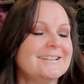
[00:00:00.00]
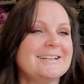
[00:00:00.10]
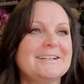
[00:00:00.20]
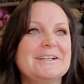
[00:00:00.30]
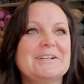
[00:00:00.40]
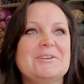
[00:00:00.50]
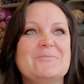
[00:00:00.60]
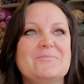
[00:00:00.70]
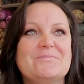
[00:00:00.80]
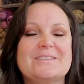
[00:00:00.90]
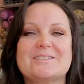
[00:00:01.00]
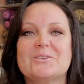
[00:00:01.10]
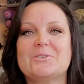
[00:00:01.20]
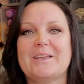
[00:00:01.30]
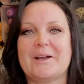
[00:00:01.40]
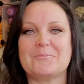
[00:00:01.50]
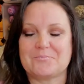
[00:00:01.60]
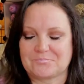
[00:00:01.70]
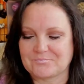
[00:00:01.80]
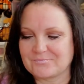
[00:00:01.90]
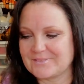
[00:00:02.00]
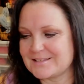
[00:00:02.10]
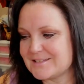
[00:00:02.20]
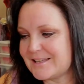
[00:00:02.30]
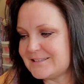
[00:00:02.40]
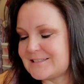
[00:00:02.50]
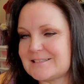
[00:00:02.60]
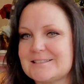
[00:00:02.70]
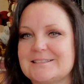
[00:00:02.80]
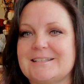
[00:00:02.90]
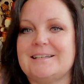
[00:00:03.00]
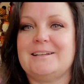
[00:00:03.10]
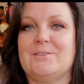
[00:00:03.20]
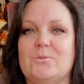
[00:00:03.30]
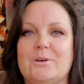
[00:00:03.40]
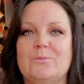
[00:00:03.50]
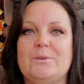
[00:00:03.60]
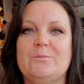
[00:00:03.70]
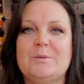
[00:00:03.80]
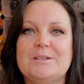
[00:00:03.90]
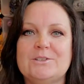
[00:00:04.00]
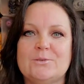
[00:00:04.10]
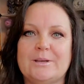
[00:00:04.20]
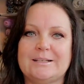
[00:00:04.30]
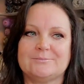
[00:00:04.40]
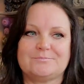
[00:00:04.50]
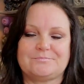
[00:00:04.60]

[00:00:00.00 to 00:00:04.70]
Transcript: Um, so yeah, so that's kind of what we've been doing.